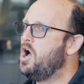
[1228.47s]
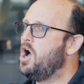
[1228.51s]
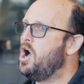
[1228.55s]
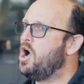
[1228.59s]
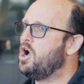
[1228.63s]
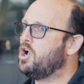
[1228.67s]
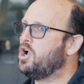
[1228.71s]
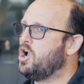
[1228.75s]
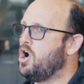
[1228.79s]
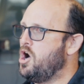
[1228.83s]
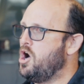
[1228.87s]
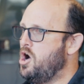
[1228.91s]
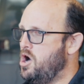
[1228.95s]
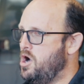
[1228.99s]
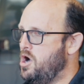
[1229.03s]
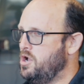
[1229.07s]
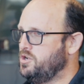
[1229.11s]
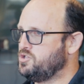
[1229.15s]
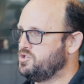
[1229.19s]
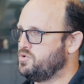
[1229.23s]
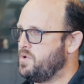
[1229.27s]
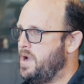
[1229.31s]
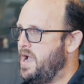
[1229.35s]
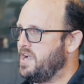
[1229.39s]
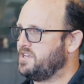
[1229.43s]
a
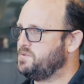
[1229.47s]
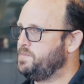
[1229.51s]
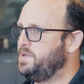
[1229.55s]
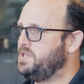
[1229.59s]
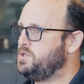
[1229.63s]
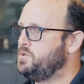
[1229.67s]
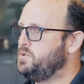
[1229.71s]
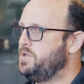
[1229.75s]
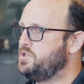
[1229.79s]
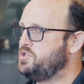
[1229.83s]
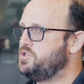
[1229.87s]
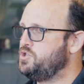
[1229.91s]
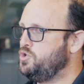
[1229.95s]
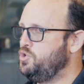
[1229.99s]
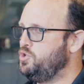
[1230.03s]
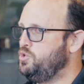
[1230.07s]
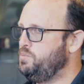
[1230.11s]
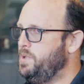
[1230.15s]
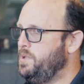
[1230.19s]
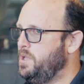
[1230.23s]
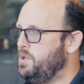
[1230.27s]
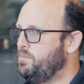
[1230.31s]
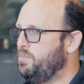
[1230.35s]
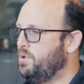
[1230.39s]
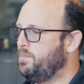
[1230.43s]
contract between two
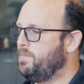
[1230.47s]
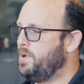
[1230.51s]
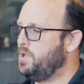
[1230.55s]
people,